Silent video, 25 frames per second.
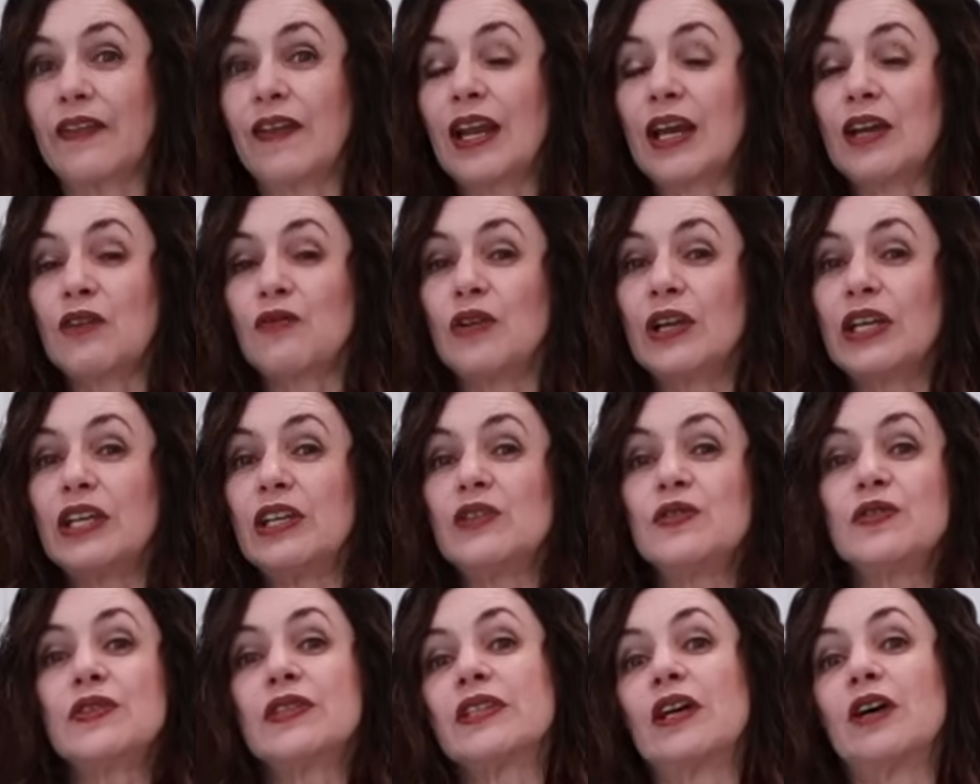then I
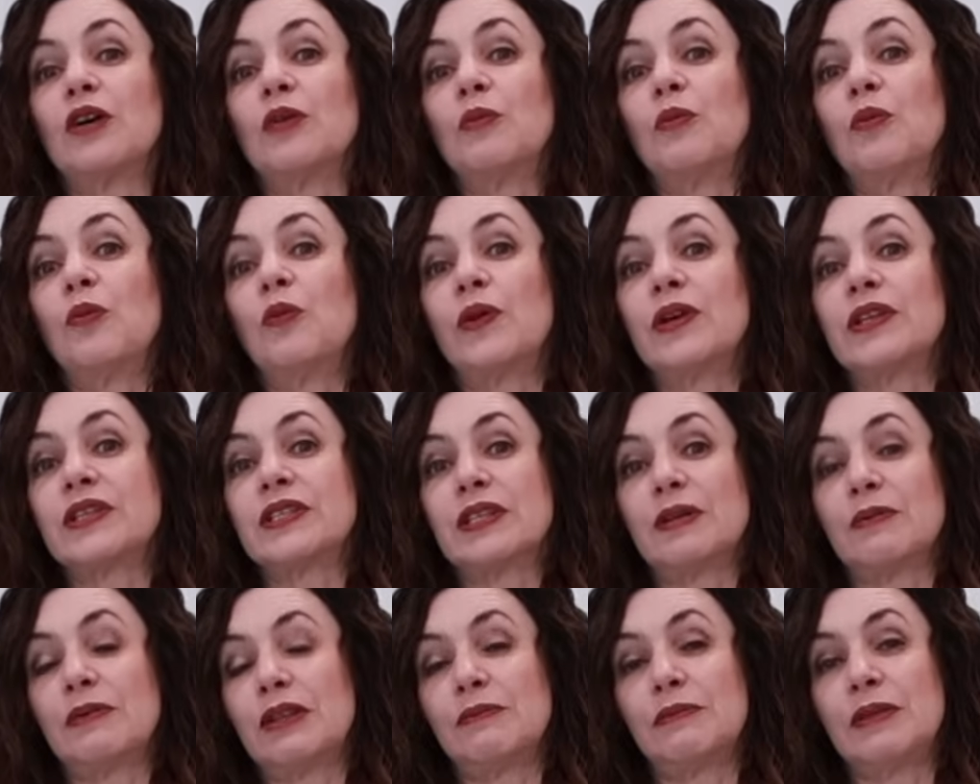reused them with
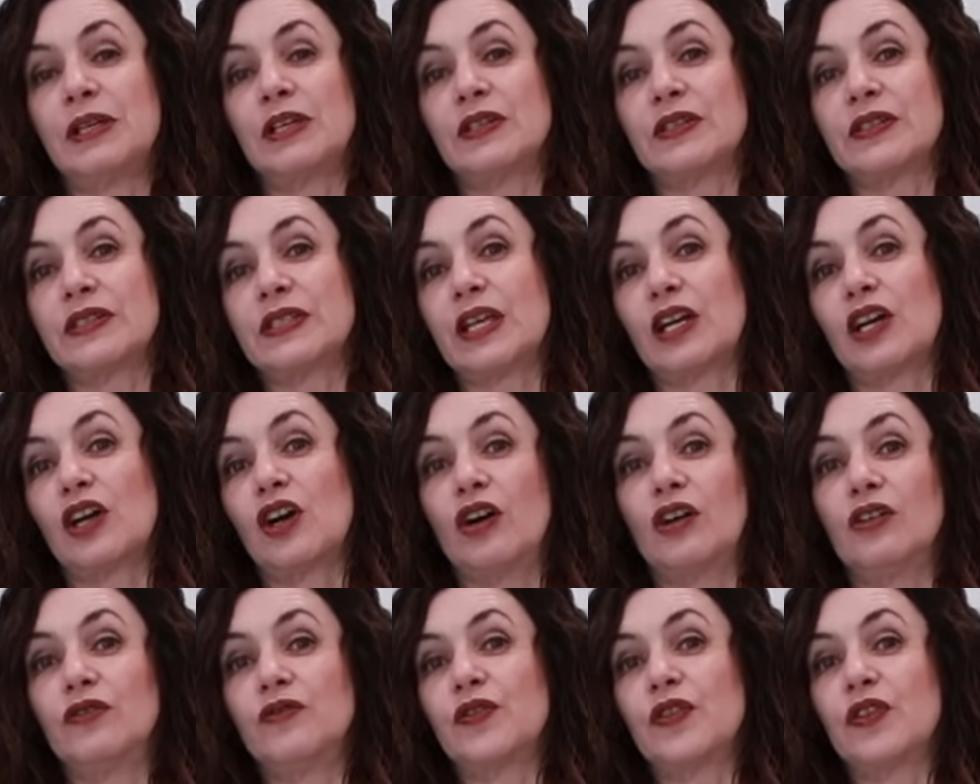some of the meals that
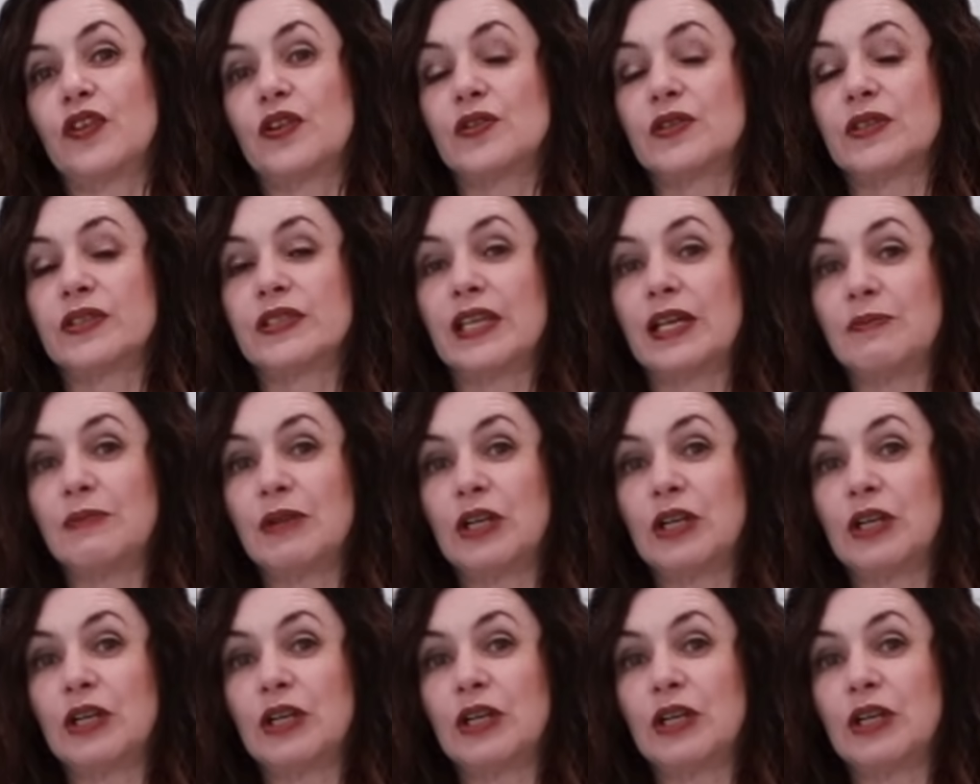called for those same